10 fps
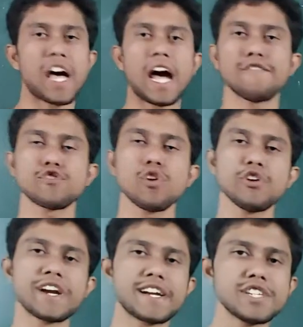I have told
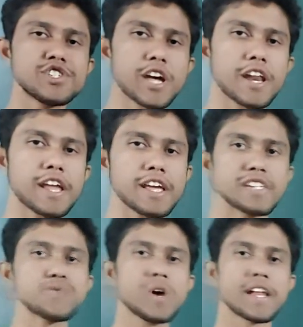you return journey
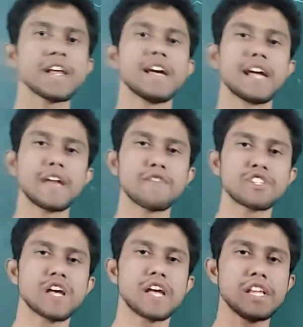is one in
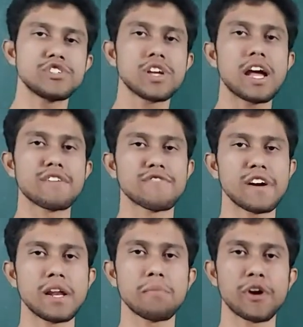which the initial and
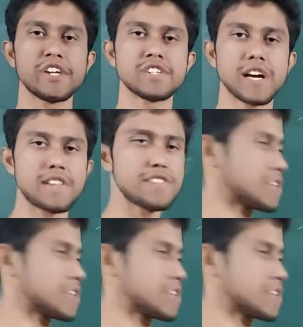final points are the